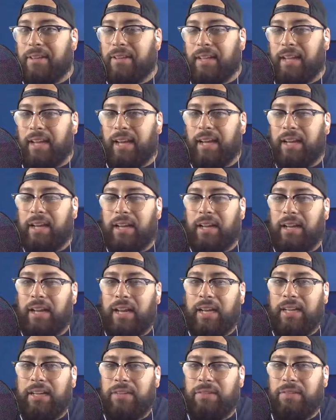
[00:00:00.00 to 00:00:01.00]
Like I
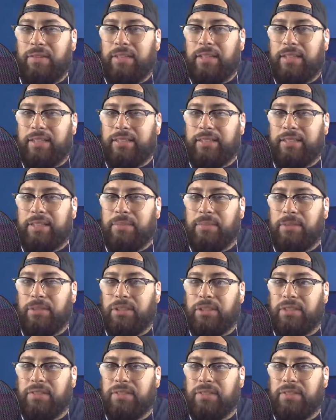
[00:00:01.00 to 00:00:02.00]
didn't really see
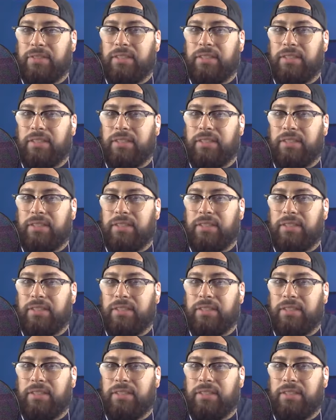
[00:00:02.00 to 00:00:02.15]
much of it.